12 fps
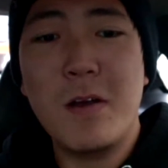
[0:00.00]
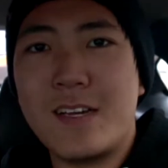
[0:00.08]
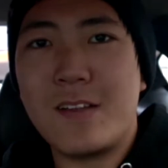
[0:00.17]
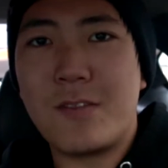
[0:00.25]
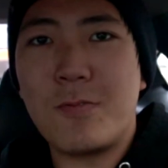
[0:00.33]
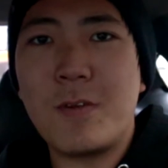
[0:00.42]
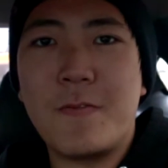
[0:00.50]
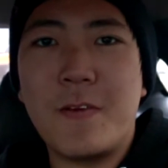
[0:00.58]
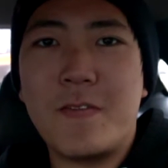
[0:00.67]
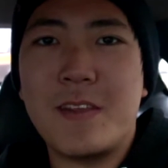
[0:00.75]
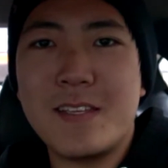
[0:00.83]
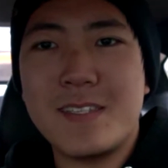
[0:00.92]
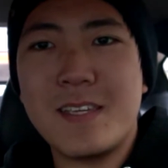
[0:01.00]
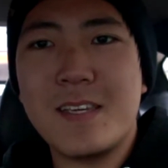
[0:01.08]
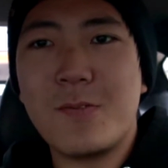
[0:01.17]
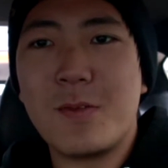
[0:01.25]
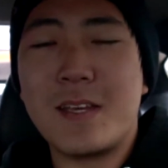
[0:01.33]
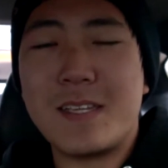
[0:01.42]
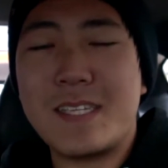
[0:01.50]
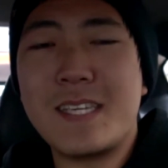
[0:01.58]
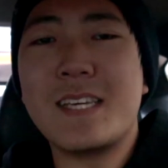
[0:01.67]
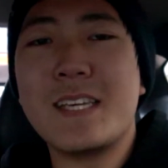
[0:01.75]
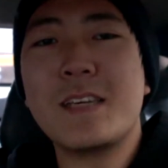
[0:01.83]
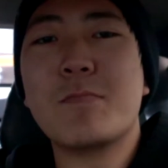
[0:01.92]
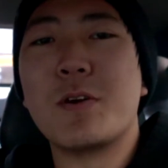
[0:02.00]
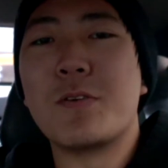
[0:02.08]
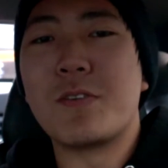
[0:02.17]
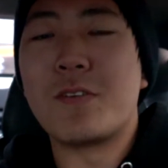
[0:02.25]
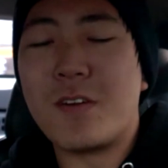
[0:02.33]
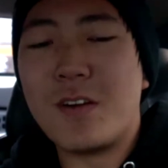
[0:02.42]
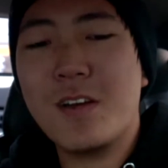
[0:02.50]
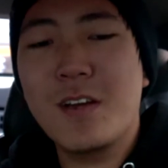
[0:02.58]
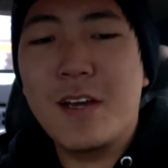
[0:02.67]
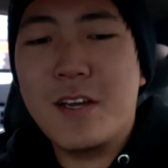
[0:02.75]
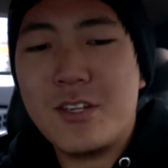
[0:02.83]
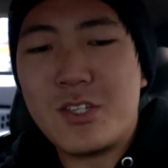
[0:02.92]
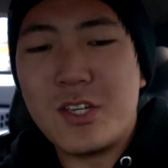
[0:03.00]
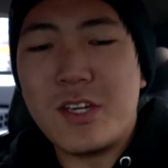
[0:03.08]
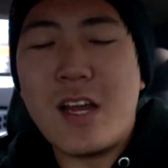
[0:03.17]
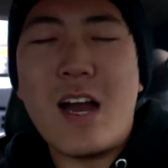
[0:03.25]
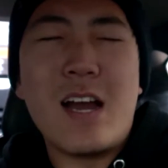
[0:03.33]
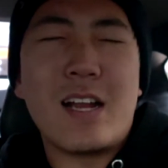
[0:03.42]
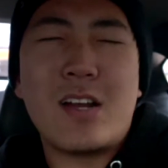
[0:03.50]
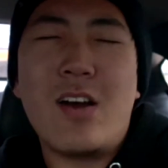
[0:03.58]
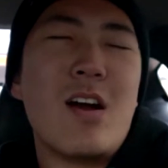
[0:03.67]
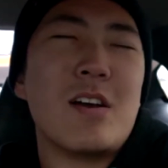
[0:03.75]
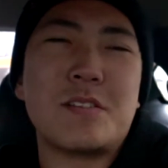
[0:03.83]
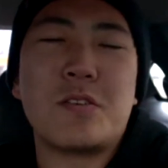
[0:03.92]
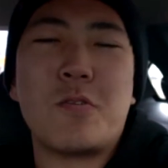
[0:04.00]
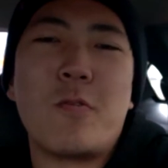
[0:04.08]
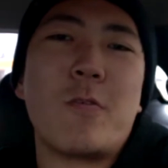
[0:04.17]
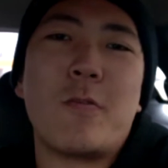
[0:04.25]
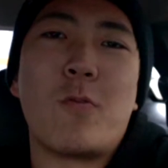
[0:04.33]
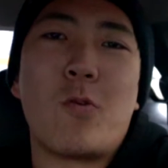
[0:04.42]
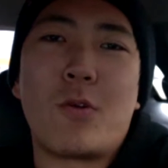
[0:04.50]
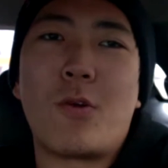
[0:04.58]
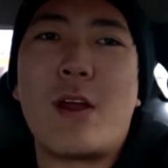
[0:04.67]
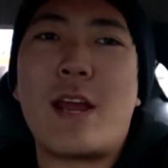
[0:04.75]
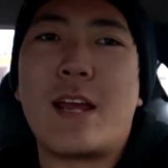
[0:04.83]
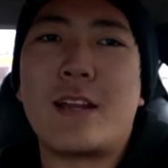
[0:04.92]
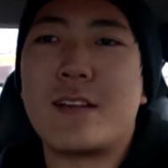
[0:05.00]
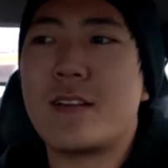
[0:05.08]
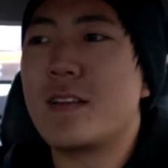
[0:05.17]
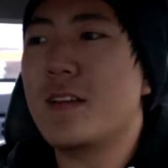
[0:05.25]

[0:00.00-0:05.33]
A 350Z with a DE motor should not cost over $4 grand,